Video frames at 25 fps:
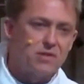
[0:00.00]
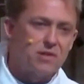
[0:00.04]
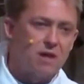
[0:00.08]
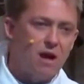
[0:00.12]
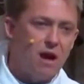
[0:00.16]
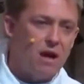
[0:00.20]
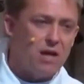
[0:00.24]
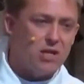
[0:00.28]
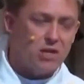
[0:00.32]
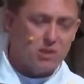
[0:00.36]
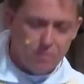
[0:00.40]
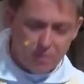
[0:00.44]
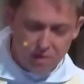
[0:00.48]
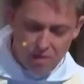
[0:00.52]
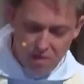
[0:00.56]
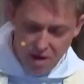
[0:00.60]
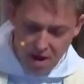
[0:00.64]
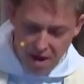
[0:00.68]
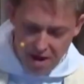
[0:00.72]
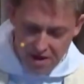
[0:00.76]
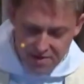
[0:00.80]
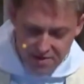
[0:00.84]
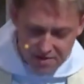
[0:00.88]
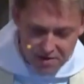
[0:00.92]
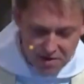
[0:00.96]
gospel
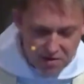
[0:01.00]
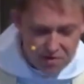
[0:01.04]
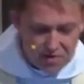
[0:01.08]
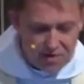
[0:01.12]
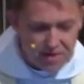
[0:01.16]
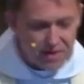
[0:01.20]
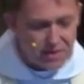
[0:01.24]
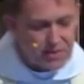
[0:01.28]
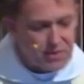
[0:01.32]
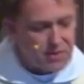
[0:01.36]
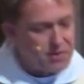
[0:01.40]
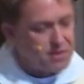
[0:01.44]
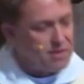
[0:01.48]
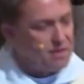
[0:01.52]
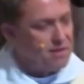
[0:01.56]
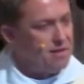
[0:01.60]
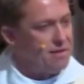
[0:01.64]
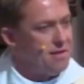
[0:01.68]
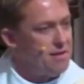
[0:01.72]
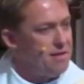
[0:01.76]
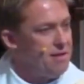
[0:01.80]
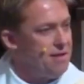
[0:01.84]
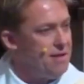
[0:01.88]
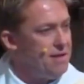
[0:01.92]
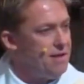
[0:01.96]
on notice
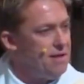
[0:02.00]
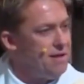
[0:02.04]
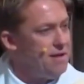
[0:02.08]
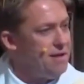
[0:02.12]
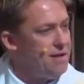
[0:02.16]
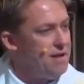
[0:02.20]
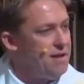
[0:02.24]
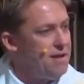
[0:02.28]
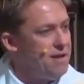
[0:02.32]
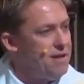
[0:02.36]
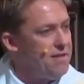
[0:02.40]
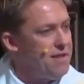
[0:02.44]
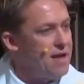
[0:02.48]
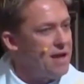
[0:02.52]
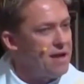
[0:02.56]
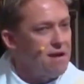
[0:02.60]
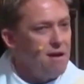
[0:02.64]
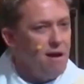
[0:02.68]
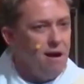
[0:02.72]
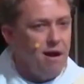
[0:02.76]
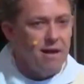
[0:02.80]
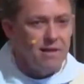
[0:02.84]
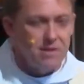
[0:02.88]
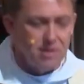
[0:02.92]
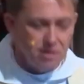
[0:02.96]
that
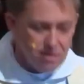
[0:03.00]
God's